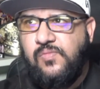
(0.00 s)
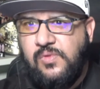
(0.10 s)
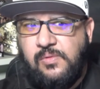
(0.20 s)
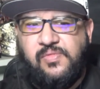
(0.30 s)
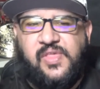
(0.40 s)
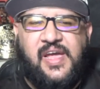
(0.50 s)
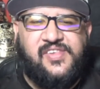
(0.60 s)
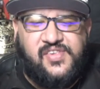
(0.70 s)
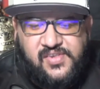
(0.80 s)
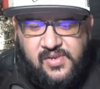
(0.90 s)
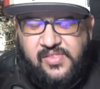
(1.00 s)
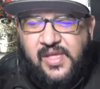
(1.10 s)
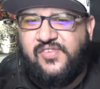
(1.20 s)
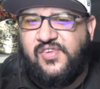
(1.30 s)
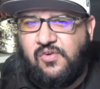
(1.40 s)
That's
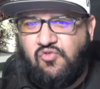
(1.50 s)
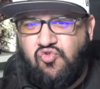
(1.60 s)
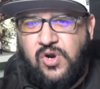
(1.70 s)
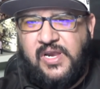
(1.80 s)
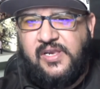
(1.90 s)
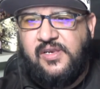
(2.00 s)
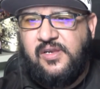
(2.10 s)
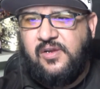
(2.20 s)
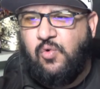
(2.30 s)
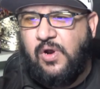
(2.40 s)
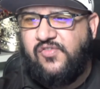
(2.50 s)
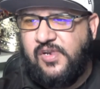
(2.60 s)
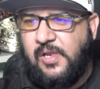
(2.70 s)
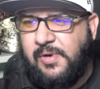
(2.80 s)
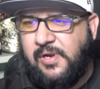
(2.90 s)
a great question.
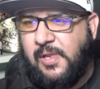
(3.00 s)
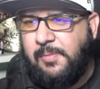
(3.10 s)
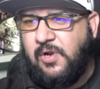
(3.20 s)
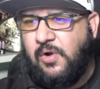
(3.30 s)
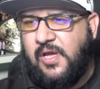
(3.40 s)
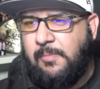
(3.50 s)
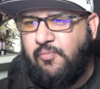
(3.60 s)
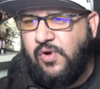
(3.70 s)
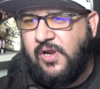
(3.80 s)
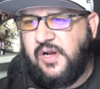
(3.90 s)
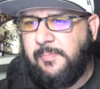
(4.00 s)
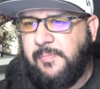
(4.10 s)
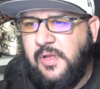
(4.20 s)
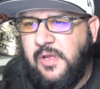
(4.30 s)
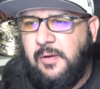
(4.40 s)
Let me go ahead and bring up
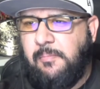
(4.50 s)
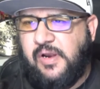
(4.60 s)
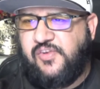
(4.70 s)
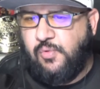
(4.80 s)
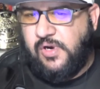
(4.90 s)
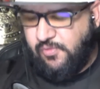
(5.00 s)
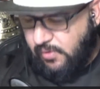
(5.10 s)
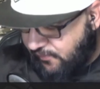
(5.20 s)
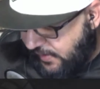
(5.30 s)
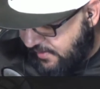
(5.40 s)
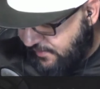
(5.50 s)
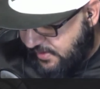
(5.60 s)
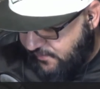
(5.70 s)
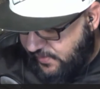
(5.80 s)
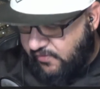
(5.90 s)
my 2025
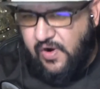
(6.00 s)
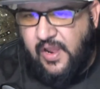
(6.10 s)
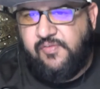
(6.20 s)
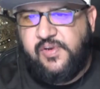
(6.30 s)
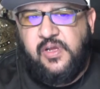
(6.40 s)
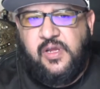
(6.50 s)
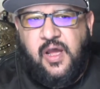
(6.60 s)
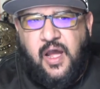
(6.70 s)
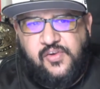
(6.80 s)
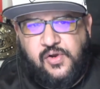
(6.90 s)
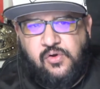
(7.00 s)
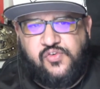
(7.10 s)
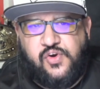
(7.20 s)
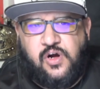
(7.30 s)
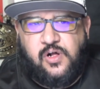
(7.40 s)
NFL draft. I told
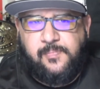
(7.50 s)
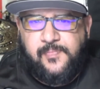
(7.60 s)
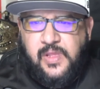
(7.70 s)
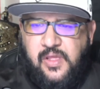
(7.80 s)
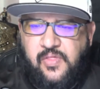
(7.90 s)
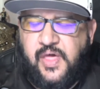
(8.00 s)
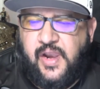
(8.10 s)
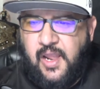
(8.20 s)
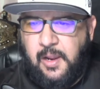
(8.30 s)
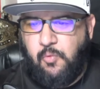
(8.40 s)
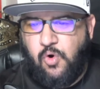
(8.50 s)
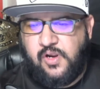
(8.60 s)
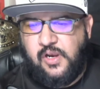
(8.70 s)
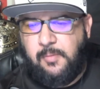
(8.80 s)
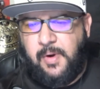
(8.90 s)
y'all that I am
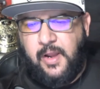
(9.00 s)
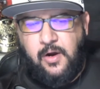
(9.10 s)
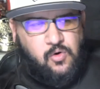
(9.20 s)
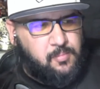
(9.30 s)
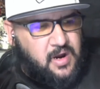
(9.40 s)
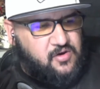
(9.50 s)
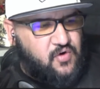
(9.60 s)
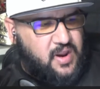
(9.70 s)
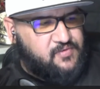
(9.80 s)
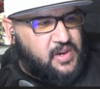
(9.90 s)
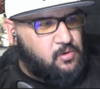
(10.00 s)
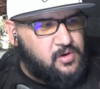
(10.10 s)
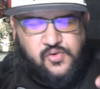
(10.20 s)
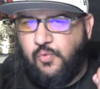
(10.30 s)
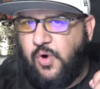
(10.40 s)
working on my own mock draft. I only
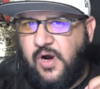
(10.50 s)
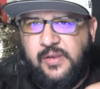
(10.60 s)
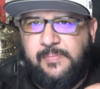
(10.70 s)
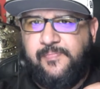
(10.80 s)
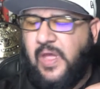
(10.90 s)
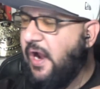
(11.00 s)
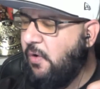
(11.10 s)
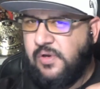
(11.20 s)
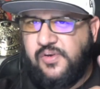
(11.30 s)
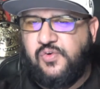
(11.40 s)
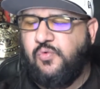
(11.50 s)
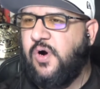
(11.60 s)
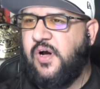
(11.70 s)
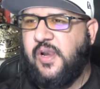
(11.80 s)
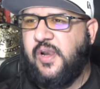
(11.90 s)
do one.
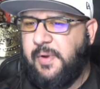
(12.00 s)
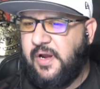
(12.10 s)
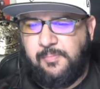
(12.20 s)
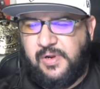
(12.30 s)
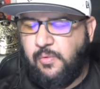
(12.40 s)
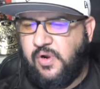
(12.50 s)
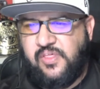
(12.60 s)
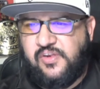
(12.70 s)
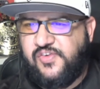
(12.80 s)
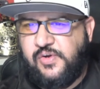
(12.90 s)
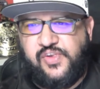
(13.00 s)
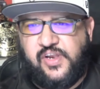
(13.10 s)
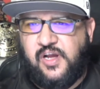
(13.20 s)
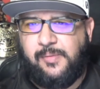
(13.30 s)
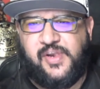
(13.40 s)
I'm not one of these dudes
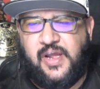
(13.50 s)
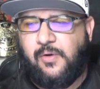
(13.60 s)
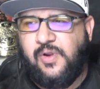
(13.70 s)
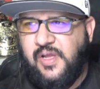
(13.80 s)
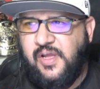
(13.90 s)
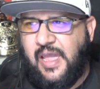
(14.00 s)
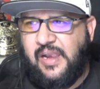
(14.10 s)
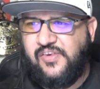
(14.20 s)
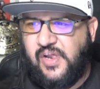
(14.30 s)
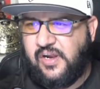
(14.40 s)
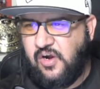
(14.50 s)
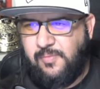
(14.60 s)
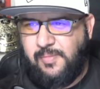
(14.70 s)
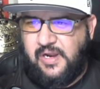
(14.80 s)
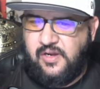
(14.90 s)
that comes out and is like,
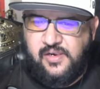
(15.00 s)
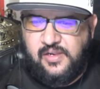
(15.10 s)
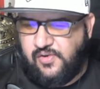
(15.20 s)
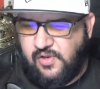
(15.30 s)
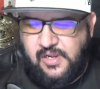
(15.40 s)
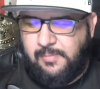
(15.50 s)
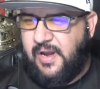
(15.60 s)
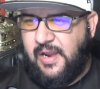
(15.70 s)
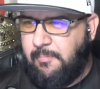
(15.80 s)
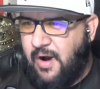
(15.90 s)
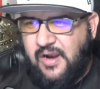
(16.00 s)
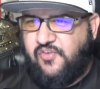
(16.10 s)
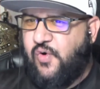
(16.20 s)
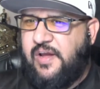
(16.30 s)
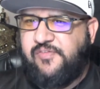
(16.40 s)
oh my goodness, look at my mock
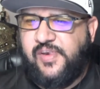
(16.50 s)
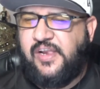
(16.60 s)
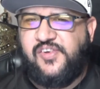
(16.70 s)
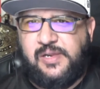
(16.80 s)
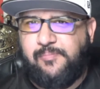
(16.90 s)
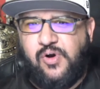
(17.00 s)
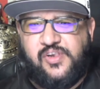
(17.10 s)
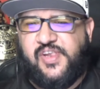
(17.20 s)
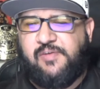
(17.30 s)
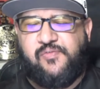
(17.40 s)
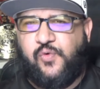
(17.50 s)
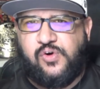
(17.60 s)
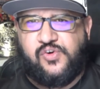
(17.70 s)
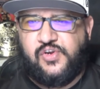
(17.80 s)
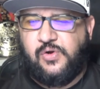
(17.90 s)
draft
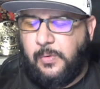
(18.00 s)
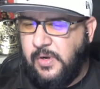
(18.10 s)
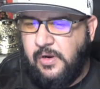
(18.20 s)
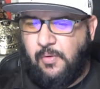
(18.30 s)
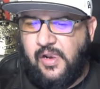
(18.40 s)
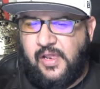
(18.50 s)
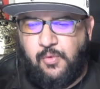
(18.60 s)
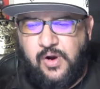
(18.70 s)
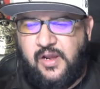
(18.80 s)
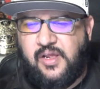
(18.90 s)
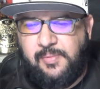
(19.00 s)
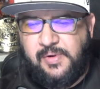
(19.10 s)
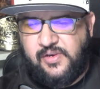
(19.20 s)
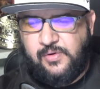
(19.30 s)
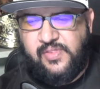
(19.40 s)
19.742, right? Like, we're not going to be
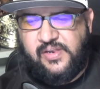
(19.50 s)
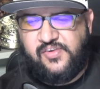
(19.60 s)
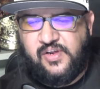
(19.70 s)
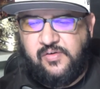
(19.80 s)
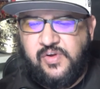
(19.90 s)
doing that stuff.